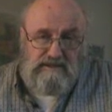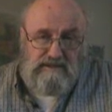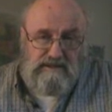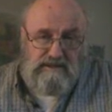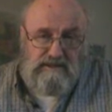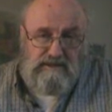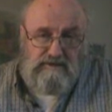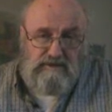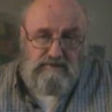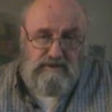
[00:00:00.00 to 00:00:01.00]
uh, and the
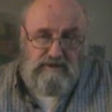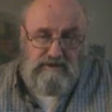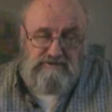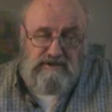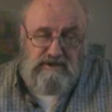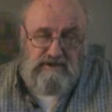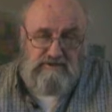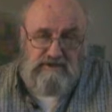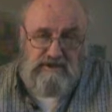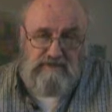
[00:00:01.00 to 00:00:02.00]
reporters fawn
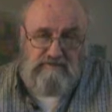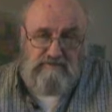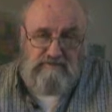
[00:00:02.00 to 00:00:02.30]
over them